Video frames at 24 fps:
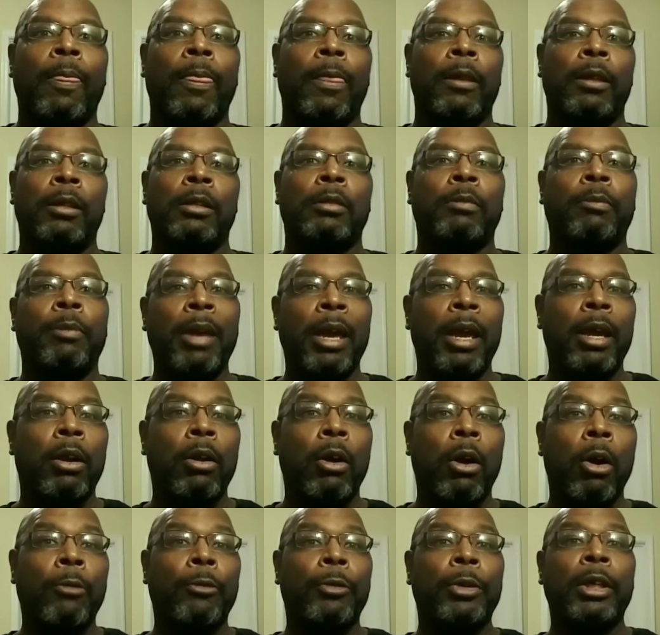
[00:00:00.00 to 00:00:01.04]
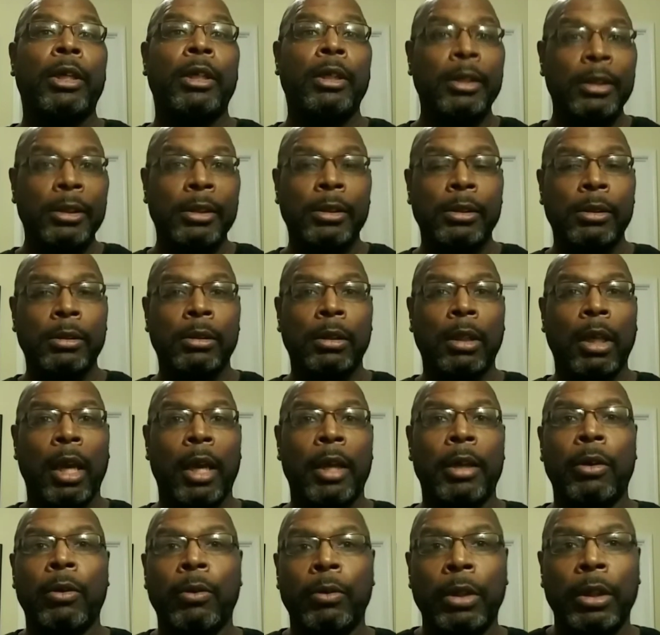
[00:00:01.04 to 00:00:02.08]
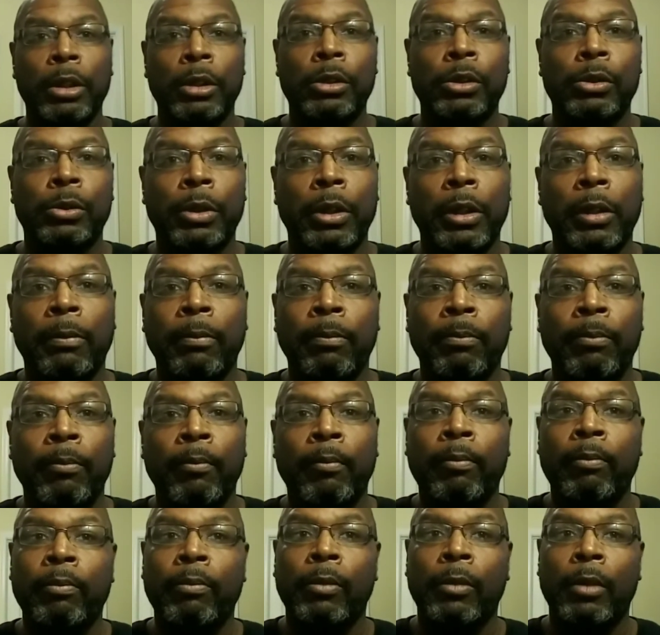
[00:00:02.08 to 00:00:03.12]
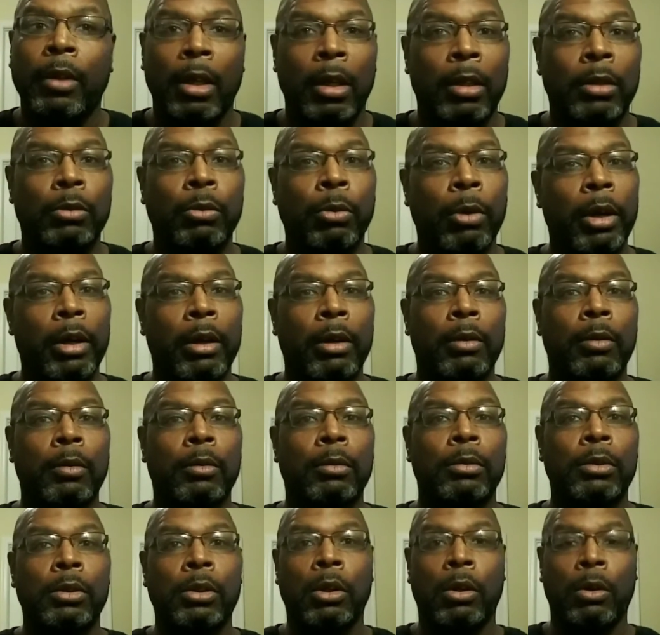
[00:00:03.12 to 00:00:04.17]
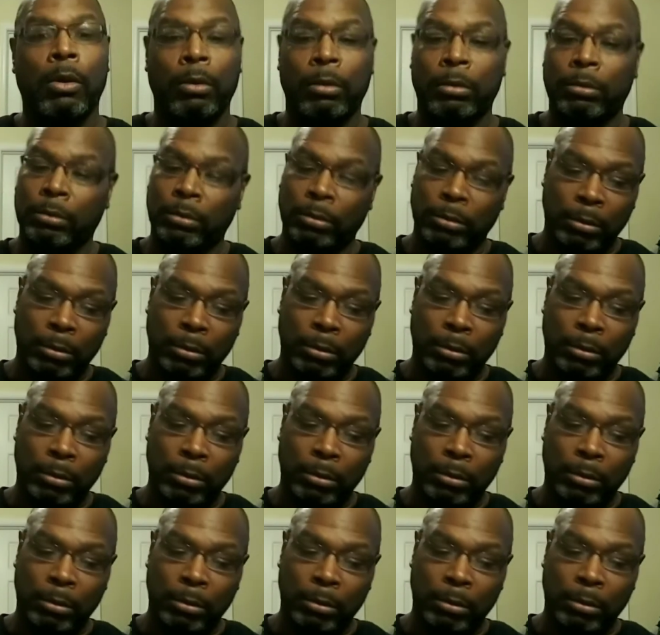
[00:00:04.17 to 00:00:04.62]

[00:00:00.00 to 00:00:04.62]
is back off of his ankle injury as well. So